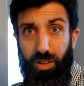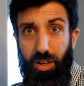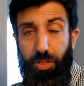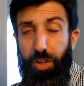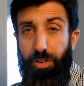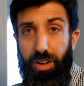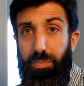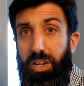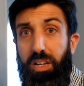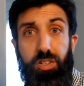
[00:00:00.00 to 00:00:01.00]
Ethereum
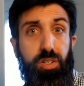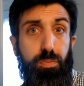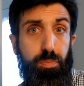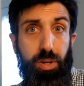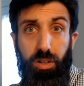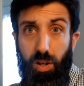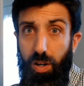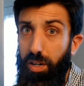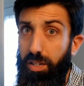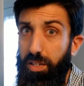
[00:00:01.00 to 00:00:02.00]
needs,
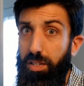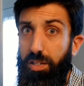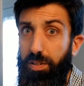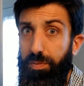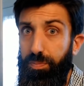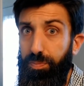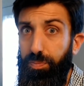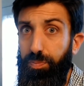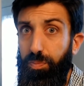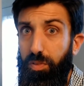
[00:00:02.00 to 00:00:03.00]
because
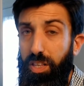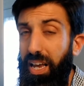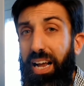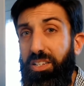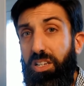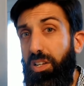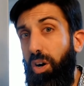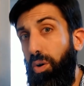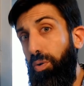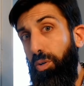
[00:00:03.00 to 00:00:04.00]
the
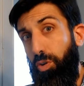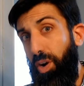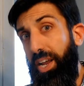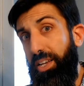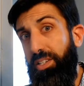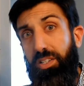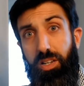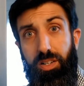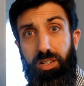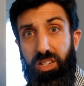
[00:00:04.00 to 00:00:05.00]
ICO craze
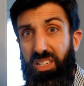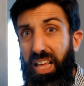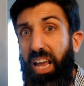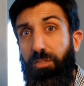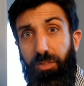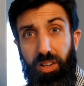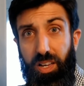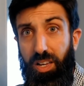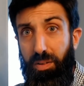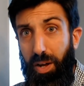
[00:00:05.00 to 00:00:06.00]
is
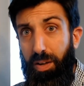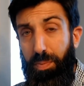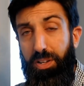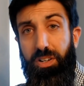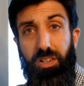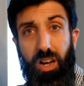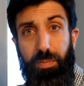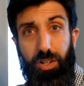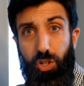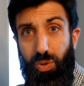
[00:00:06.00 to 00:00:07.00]
thankfully, in my opinion,
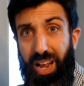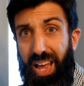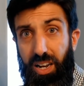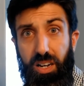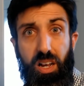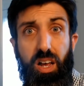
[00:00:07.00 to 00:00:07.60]
coming to an end.